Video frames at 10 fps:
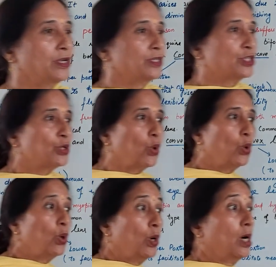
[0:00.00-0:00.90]

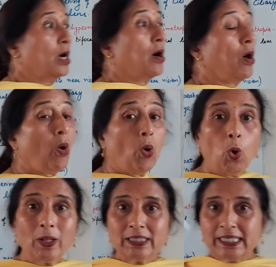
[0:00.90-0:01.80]
So,
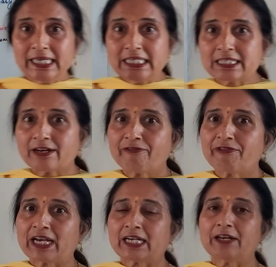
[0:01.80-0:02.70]
all these
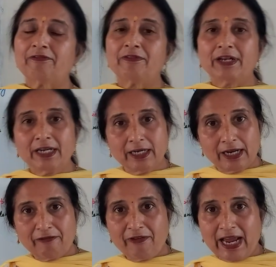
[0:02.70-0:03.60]
refractive
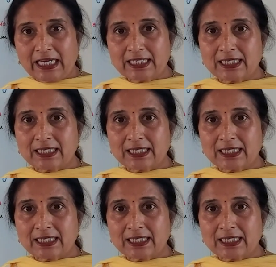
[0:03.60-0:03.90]
defects,